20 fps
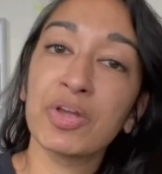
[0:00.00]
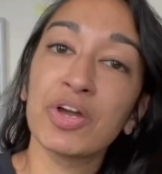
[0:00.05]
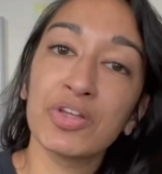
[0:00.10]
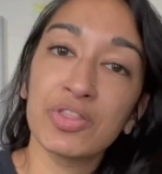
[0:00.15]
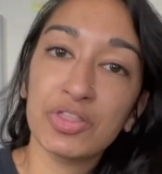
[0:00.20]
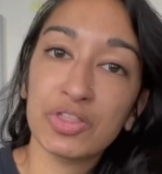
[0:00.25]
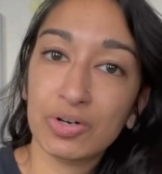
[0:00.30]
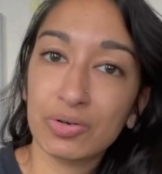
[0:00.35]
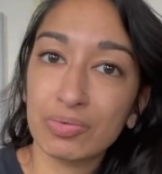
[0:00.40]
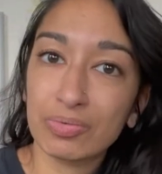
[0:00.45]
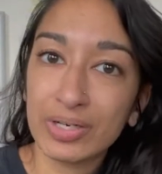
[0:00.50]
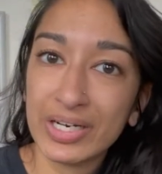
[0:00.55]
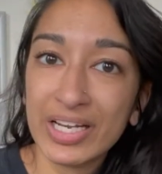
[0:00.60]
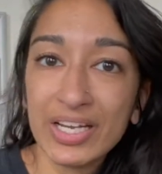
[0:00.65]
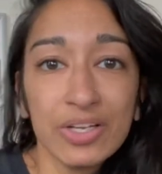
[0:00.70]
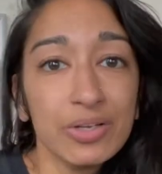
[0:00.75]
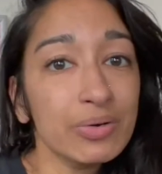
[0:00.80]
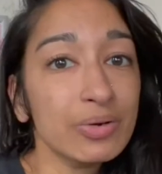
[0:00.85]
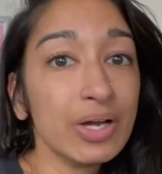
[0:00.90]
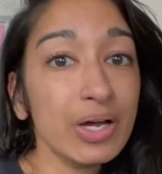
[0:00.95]
3,
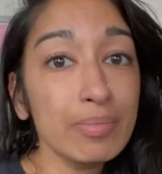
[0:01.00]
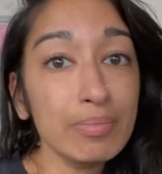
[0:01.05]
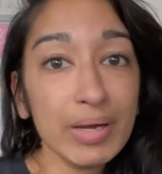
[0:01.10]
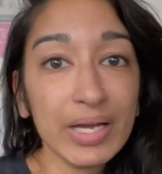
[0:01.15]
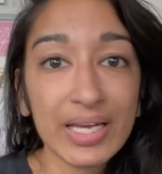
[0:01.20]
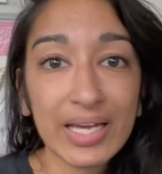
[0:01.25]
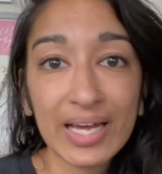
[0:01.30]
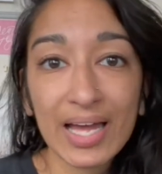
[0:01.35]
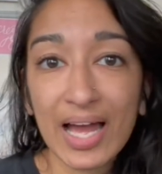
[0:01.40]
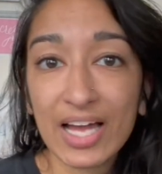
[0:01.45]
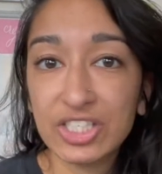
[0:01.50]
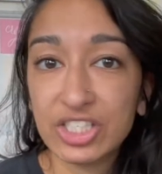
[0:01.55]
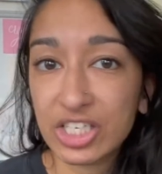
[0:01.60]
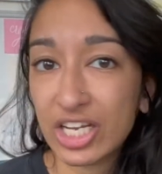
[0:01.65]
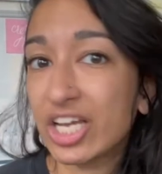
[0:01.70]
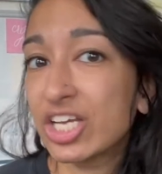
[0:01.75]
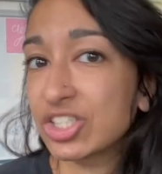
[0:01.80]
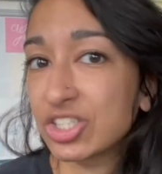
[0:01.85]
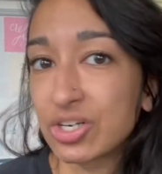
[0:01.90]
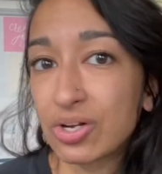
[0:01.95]
you can make it
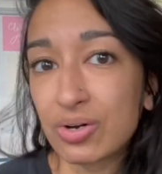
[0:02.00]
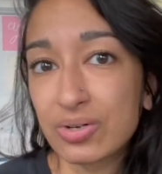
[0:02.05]
educational.